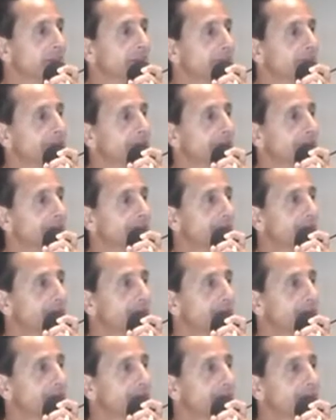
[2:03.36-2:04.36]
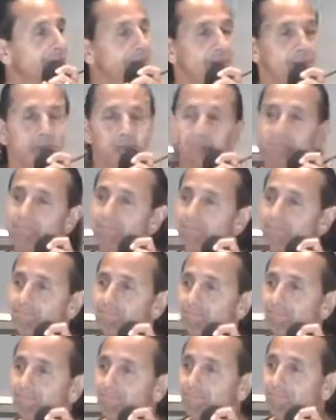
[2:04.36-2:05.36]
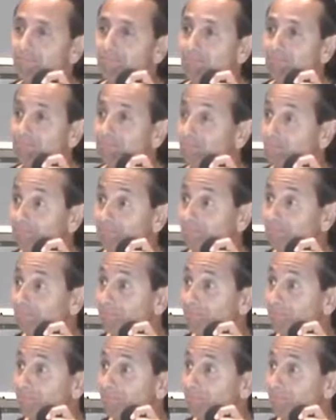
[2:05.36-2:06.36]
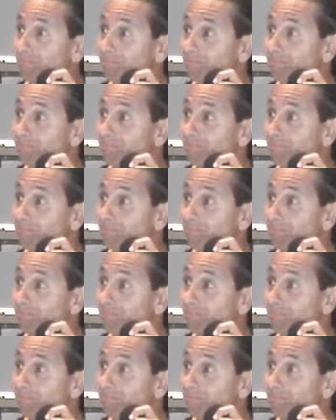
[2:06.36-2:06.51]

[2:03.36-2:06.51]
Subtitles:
No one is speaking in this clip.